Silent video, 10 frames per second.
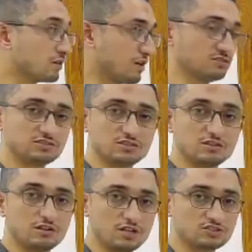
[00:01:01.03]

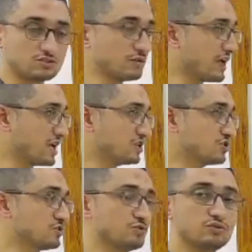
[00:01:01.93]
consonant cluster
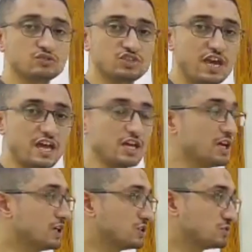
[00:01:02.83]
is to say
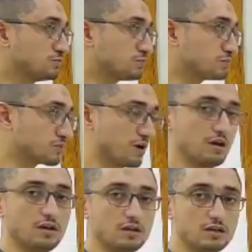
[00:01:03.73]

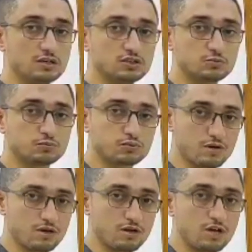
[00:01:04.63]
spr,
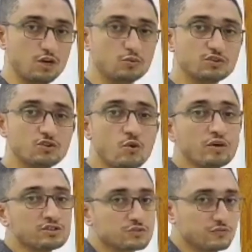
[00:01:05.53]
spr, with no
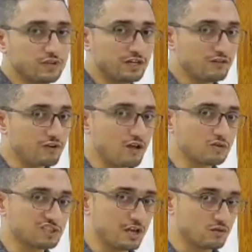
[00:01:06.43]
intervening
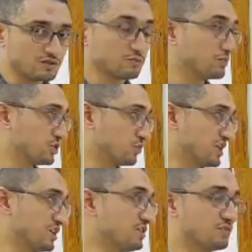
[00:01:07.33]
vowel sound
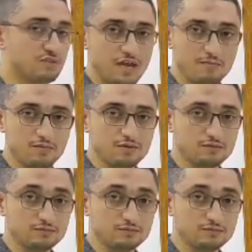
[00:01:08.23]
between them.